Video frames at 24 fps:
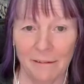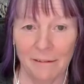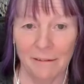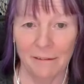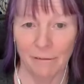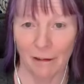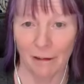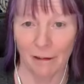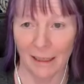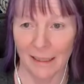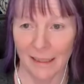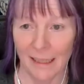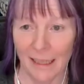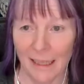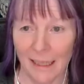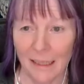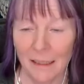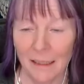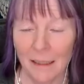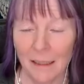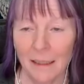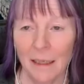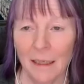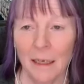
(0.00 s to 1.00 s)

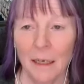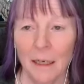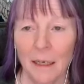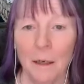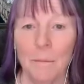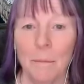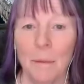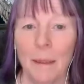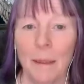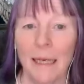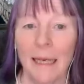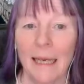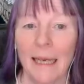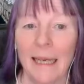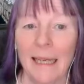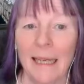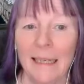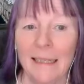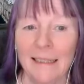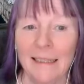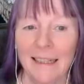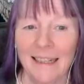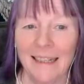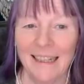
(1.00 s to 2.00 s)
frightening, but
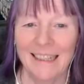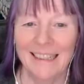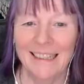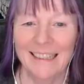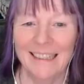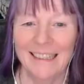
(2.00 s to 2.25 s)
in